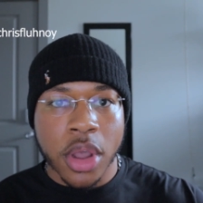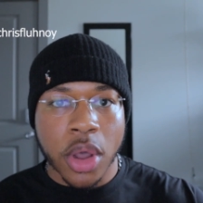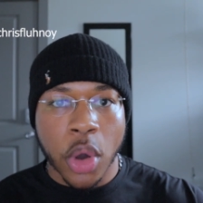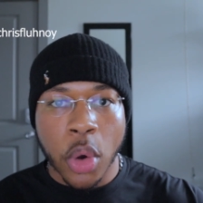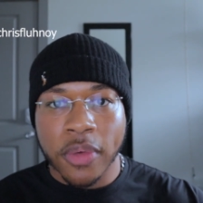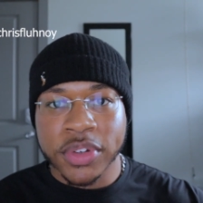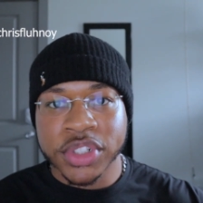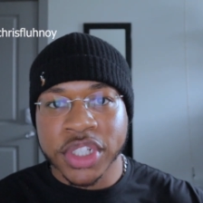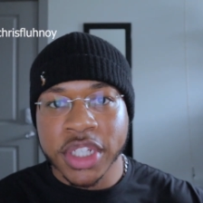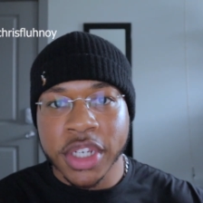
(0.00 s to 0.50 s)

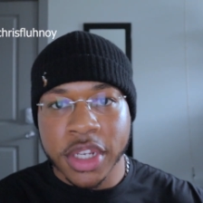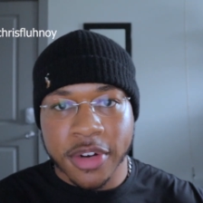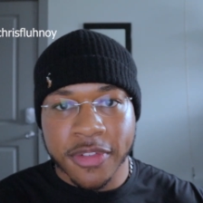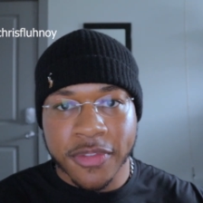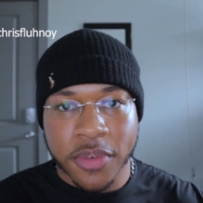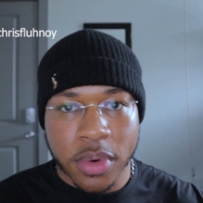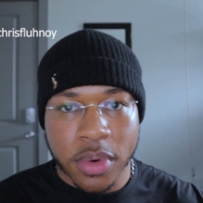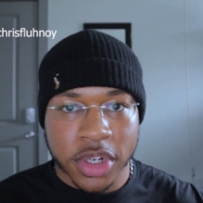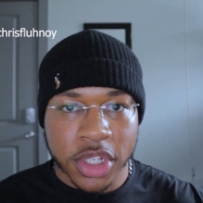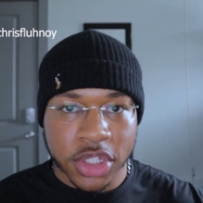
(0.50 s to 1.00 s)
Oh, if she can
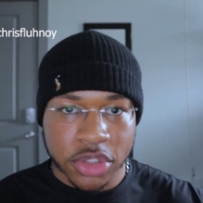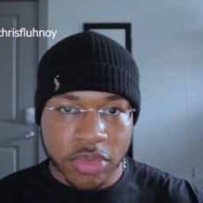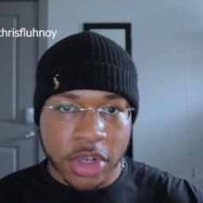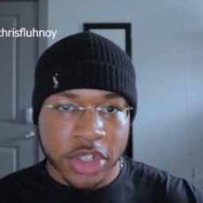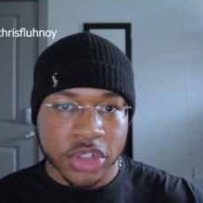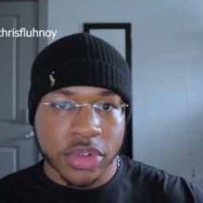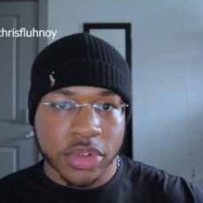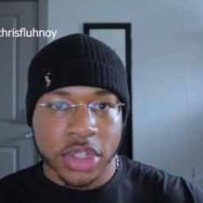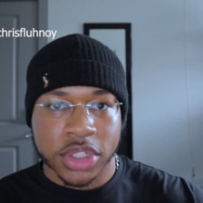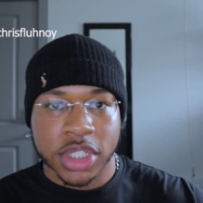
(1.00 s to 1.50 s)
afford this
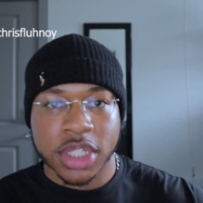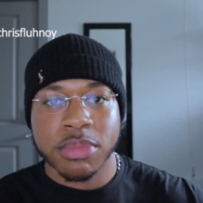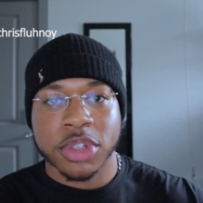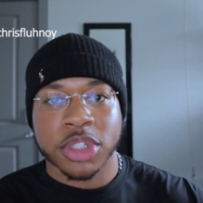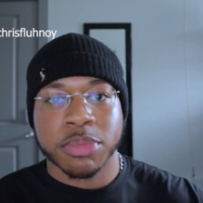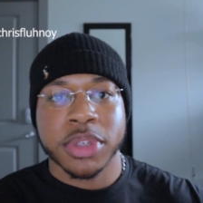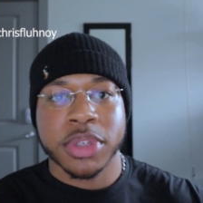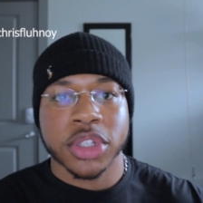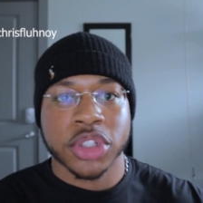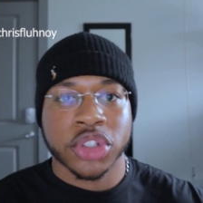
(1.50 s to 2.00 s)
restaurant, she
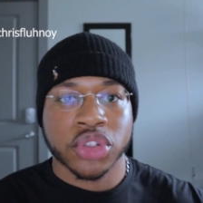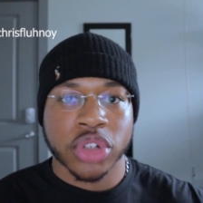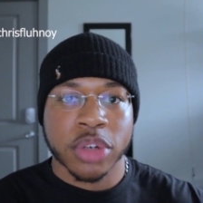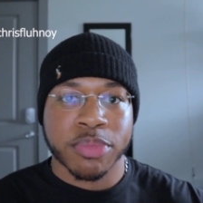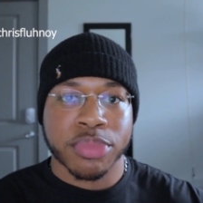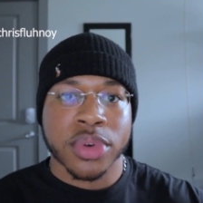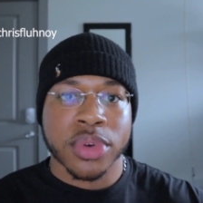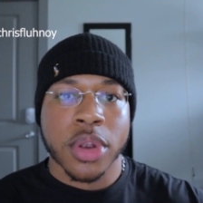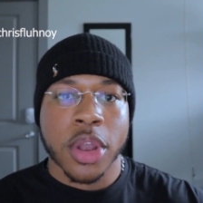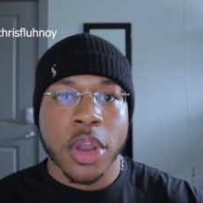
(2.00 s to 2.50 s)
must be a
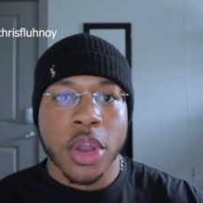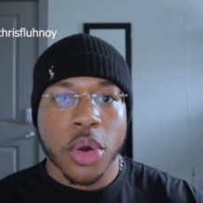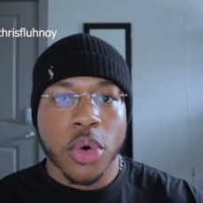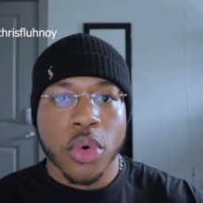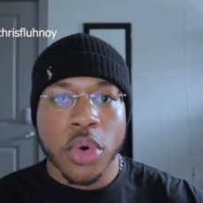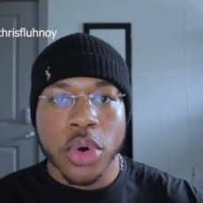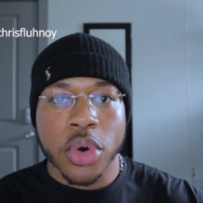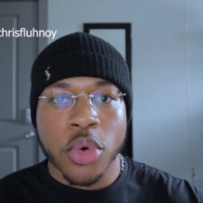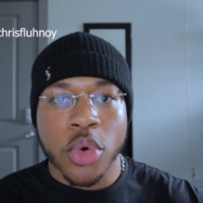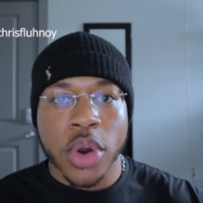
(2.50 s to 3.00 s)
stripper
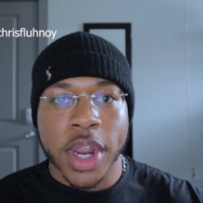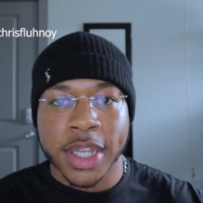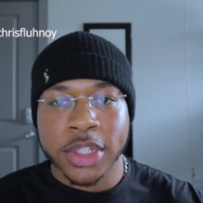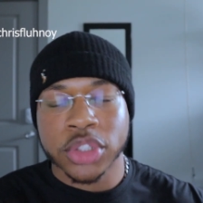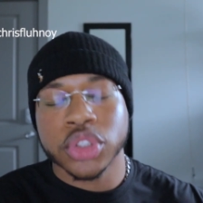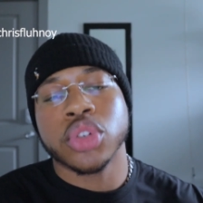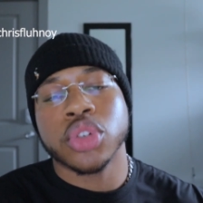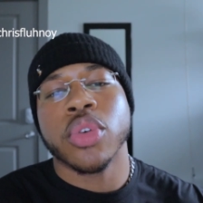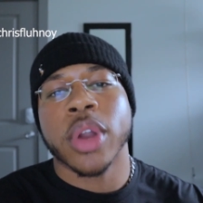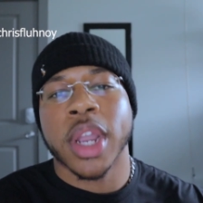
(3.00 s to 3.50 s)
or an
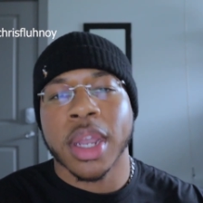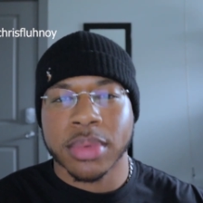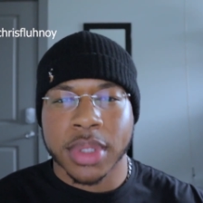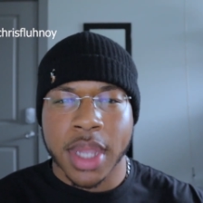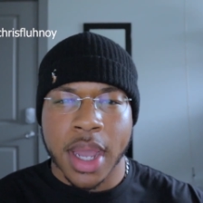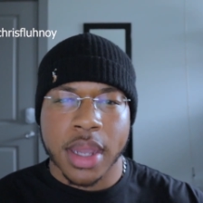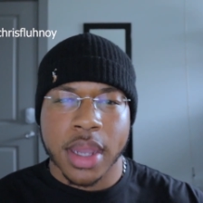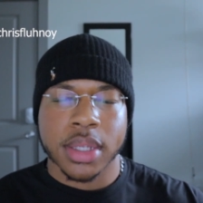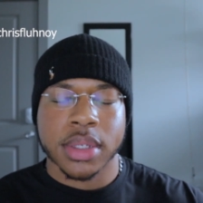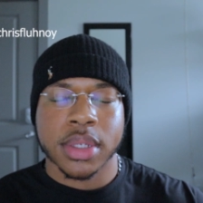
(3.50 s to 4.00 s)
Instagram
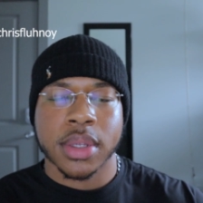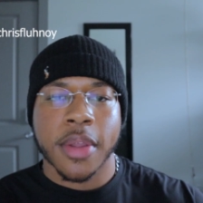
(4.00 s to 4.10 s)
thot.